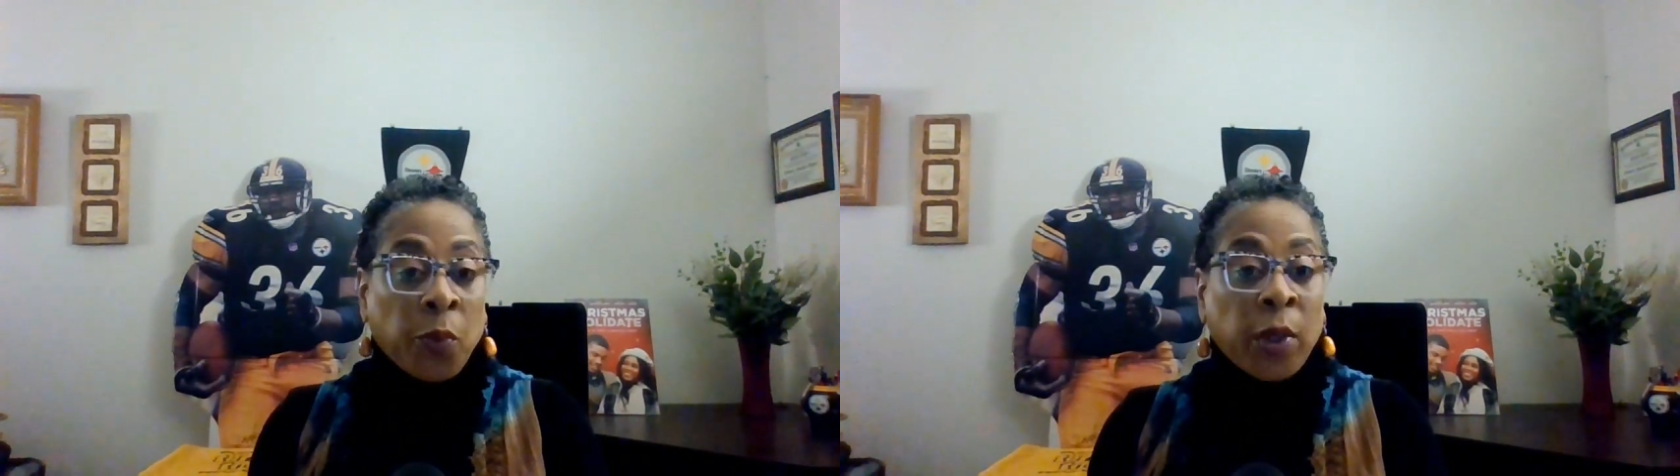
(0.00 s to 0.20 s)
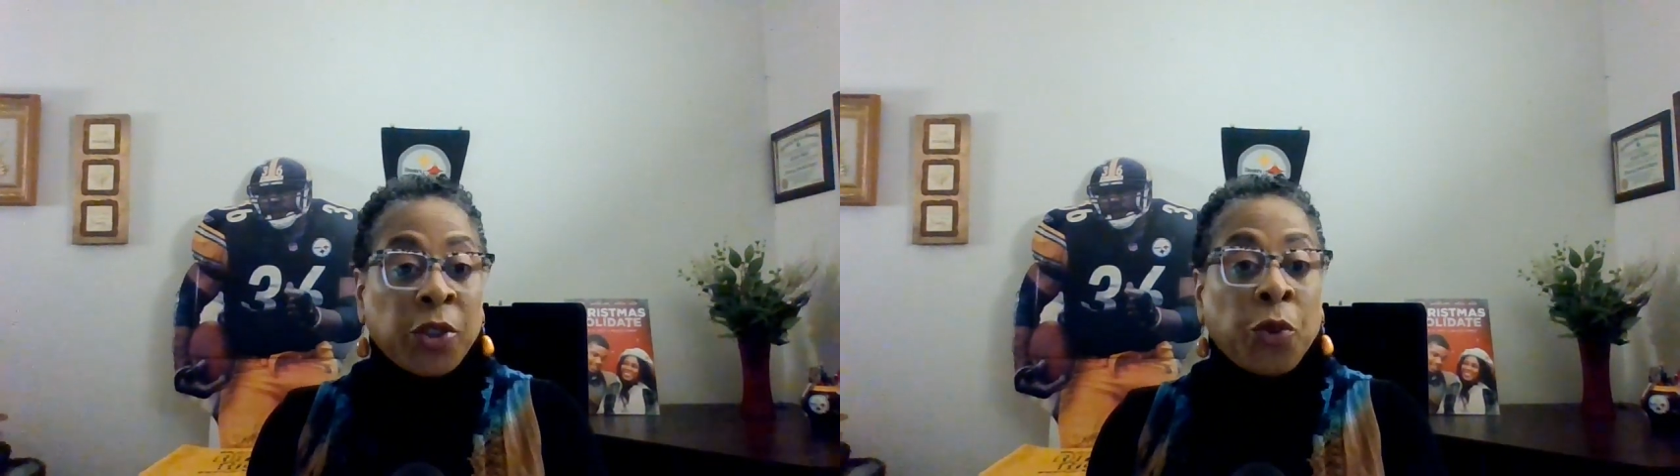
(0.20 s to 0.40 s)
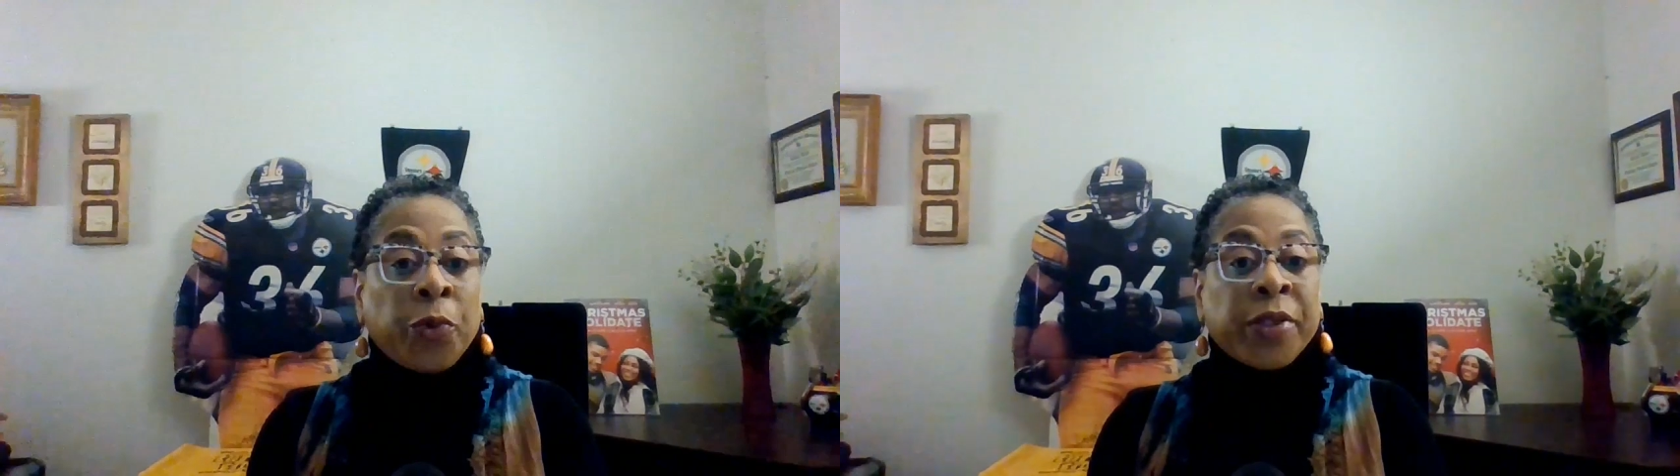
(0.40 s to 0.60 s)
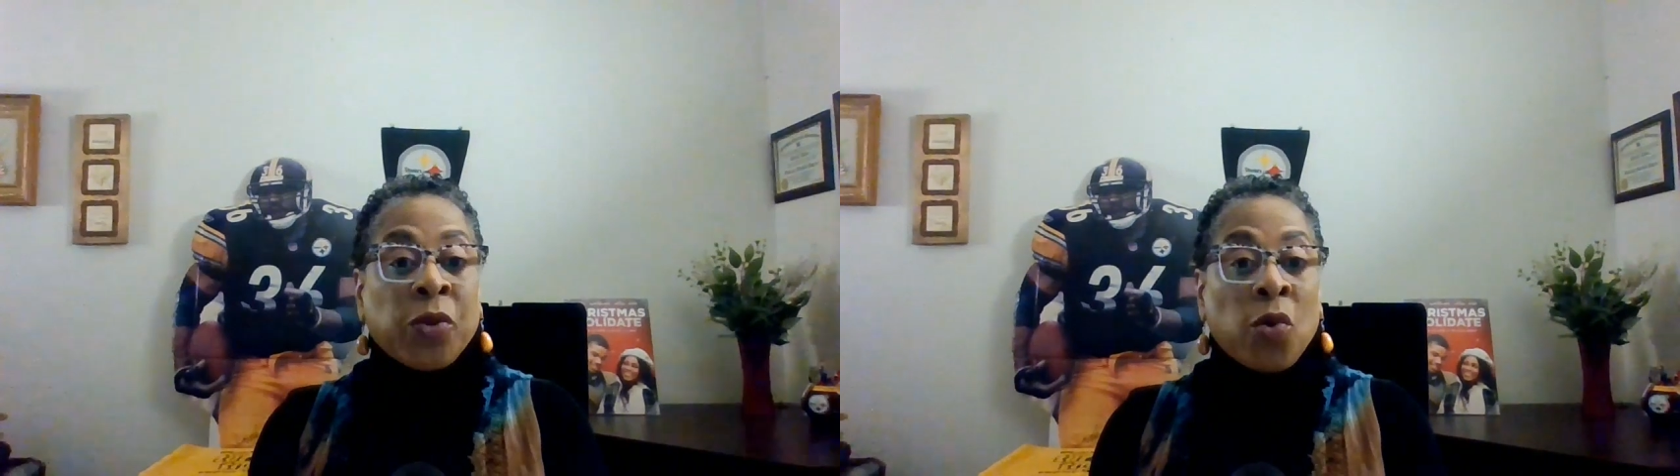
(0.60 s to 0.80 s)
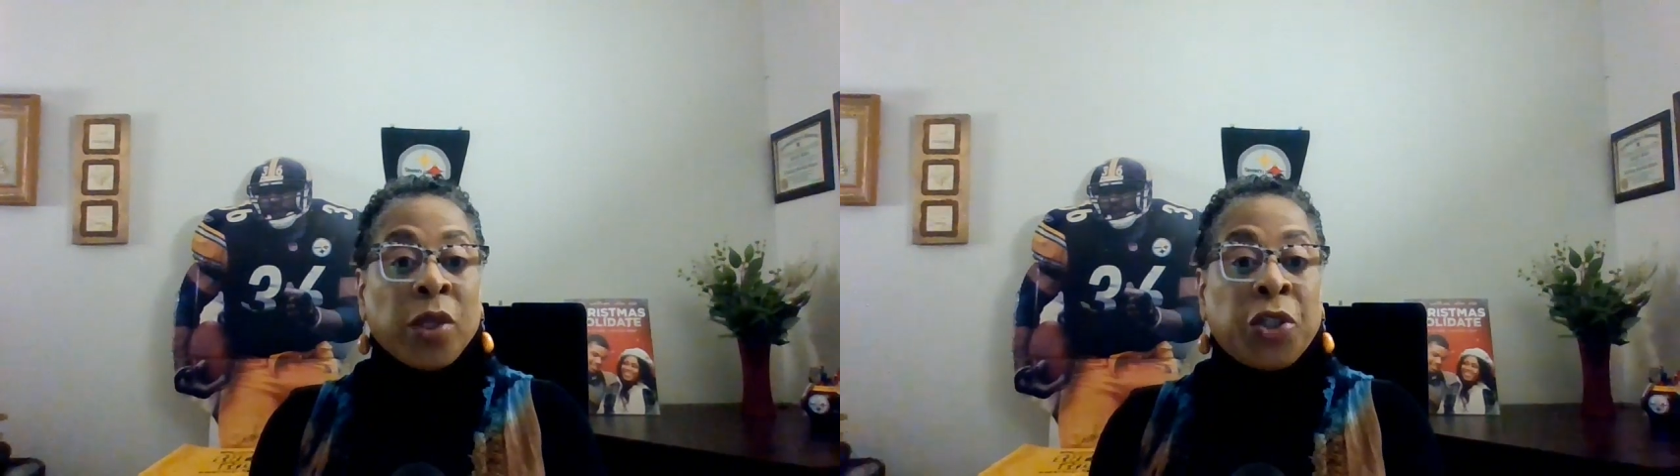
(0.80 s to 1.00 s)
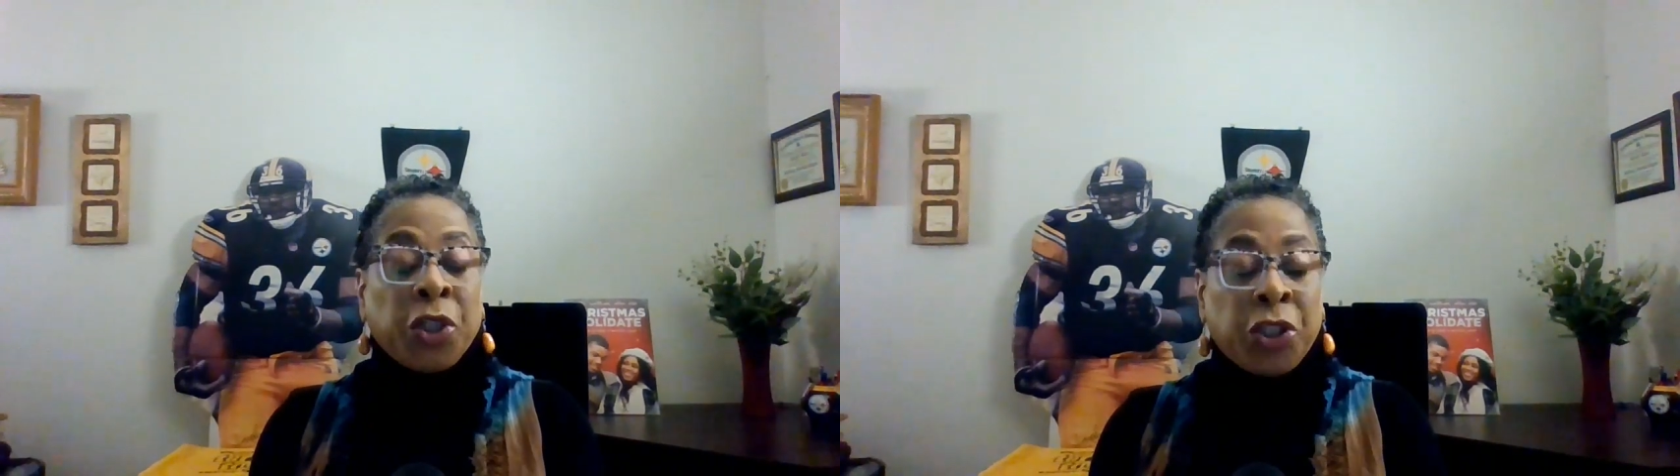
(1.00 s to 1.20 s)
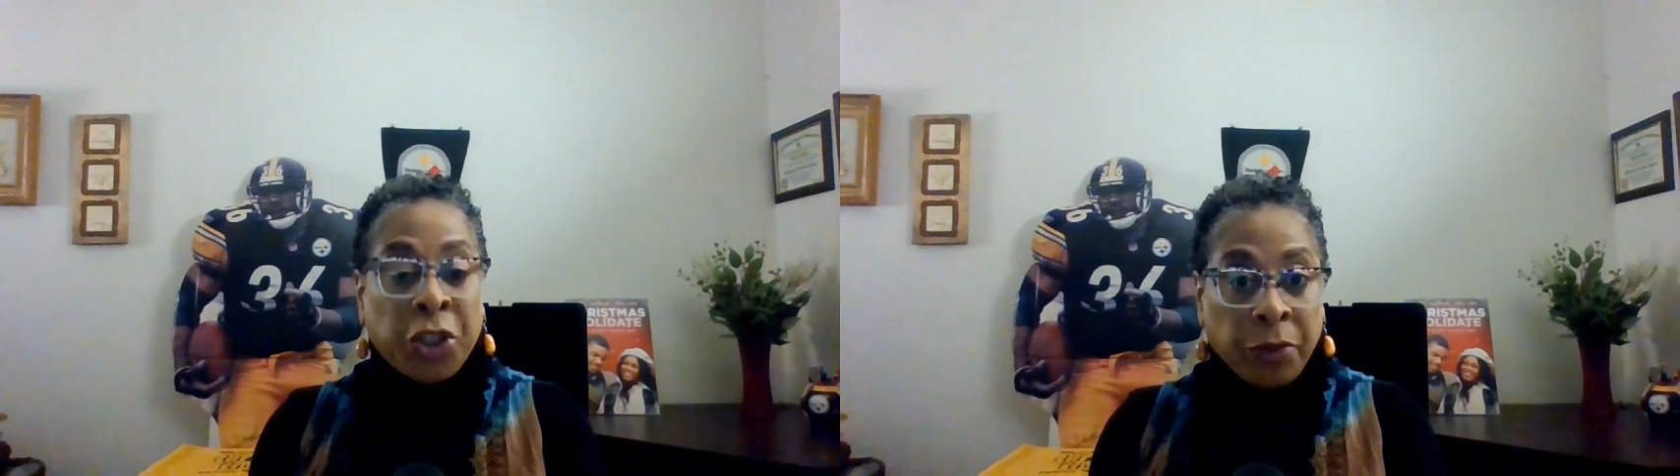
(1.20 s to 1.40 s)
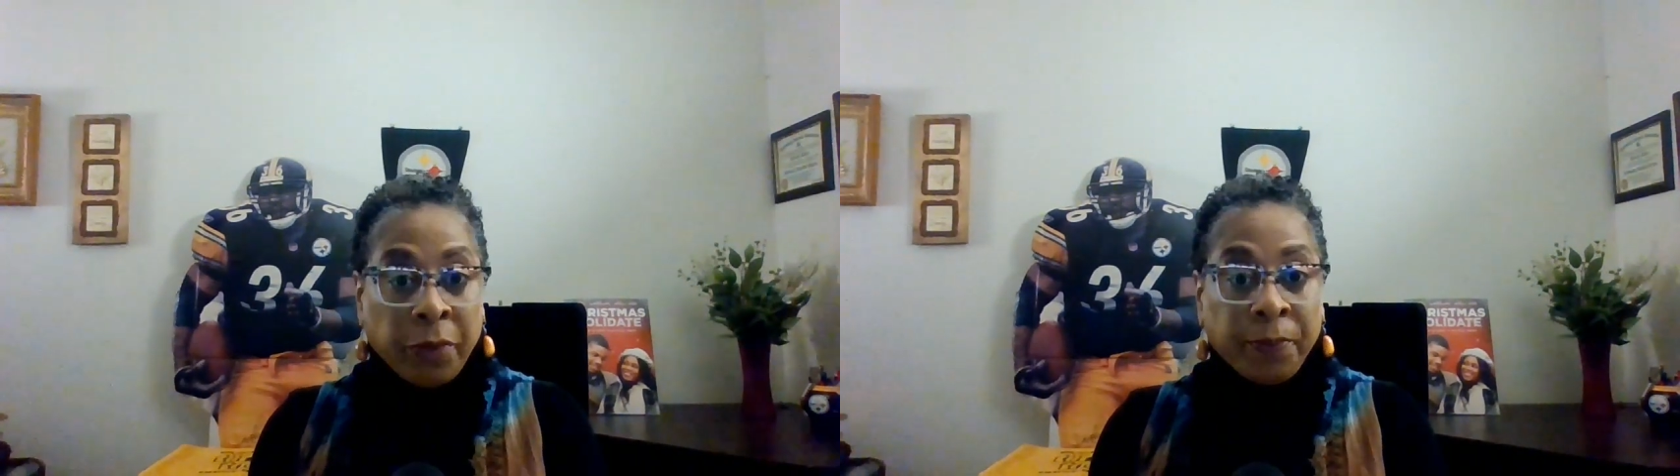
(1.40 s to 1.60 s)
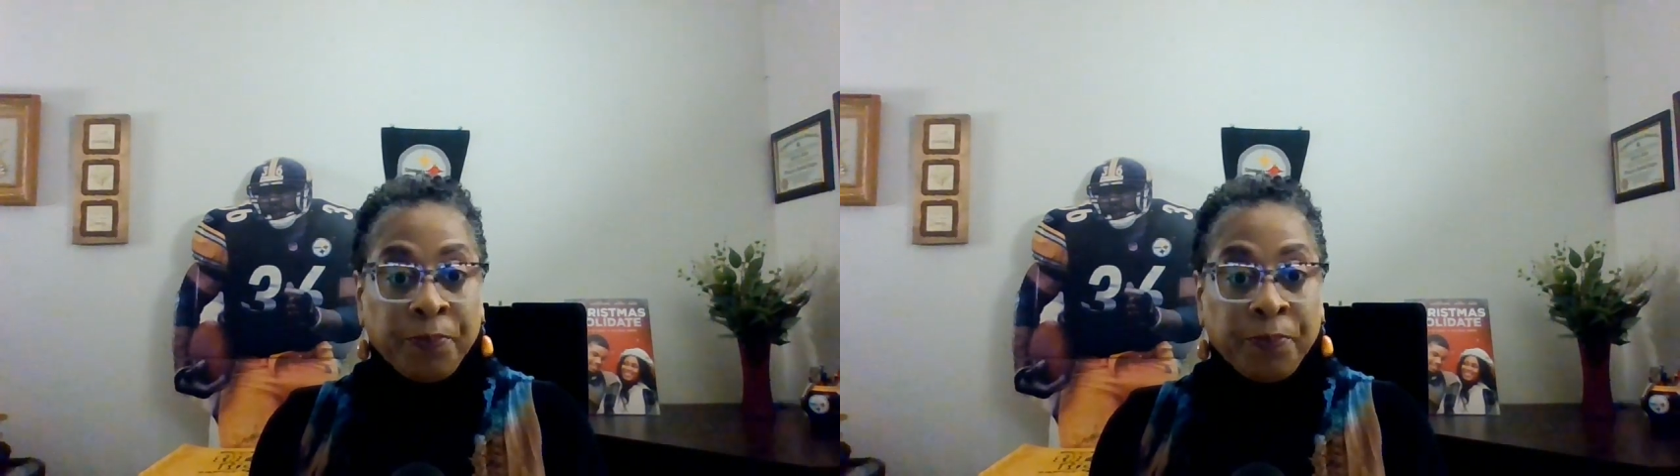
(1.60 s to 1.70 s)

what Tua is going to do.